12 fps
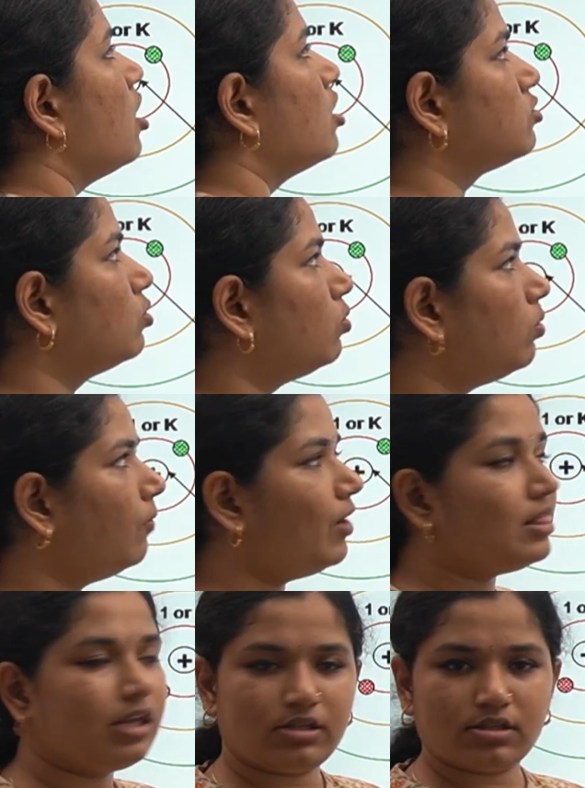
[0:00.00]
So,
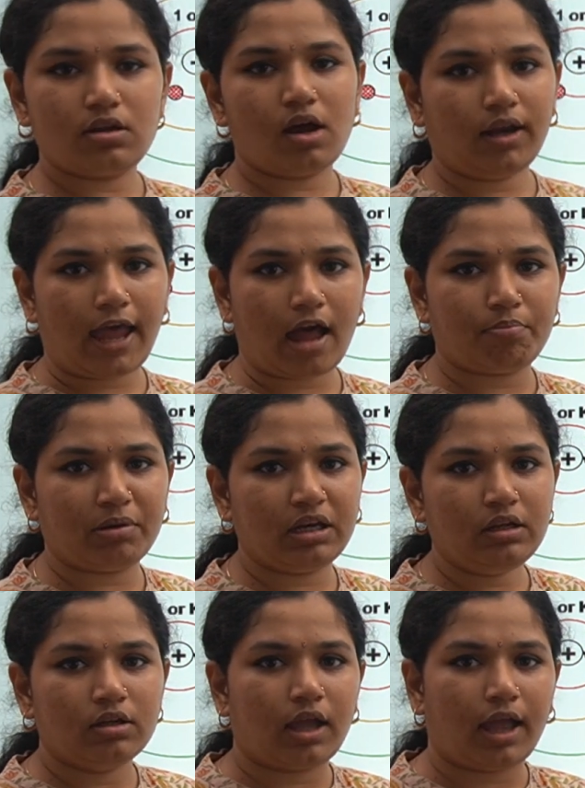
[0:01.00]
well, that is not
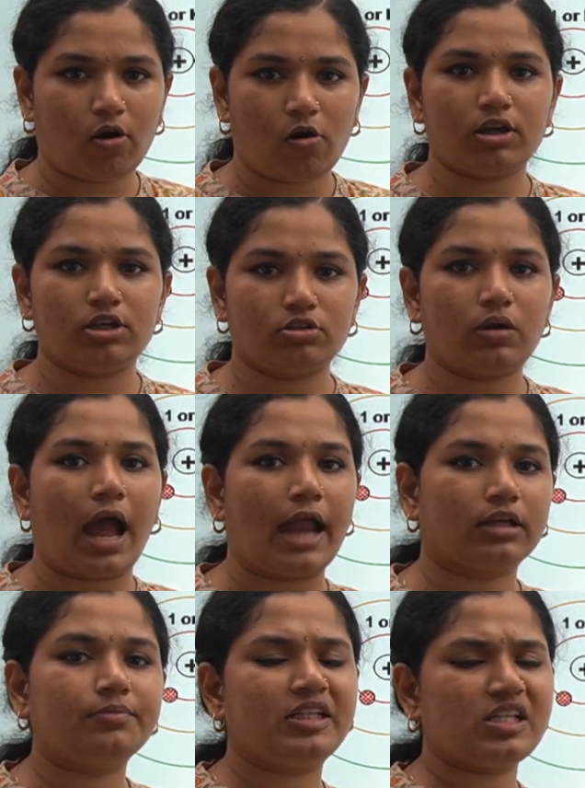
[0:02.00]
happening. According to
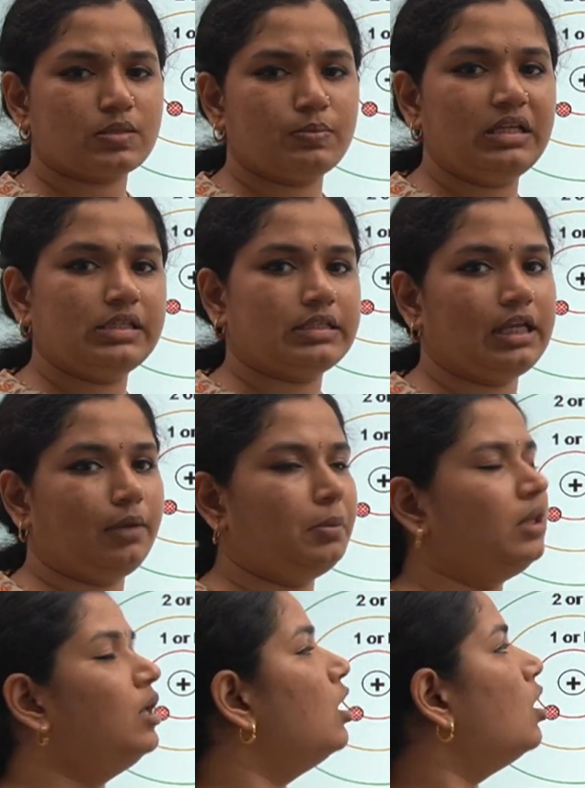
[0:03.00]
atom, it is being stable.
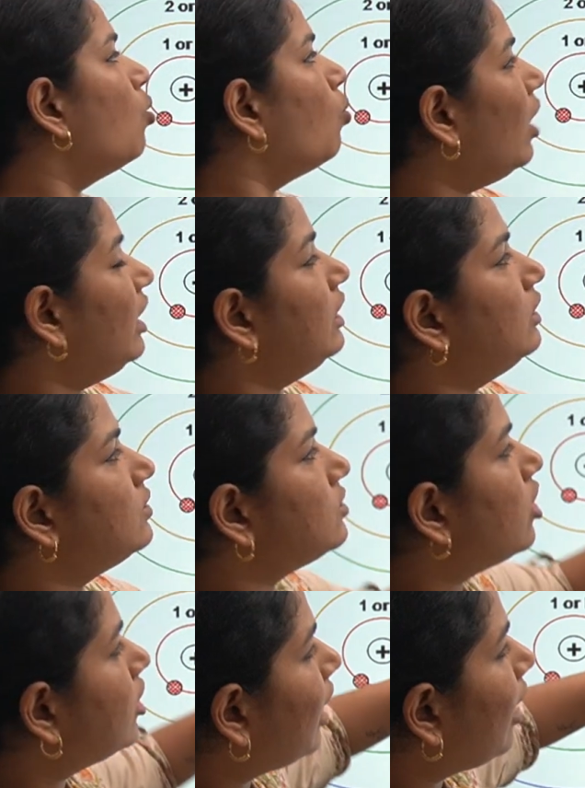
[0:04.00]
Why it is
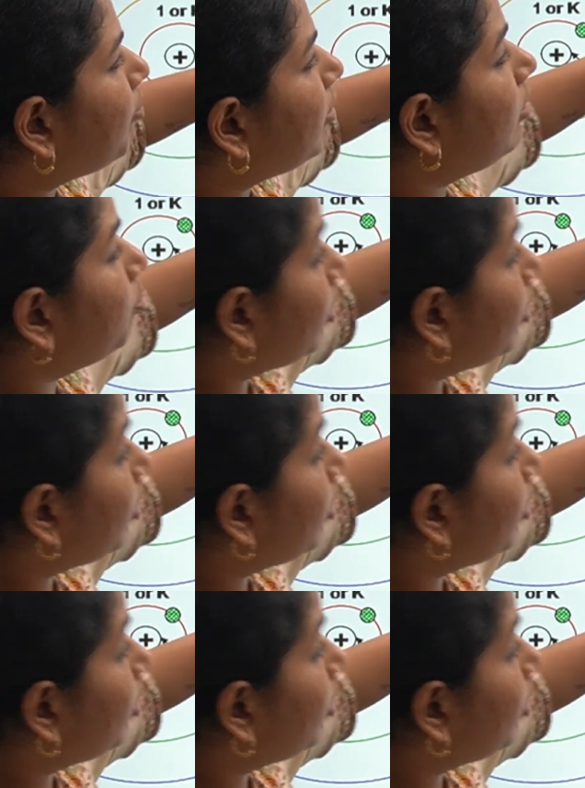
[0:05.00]
not happening?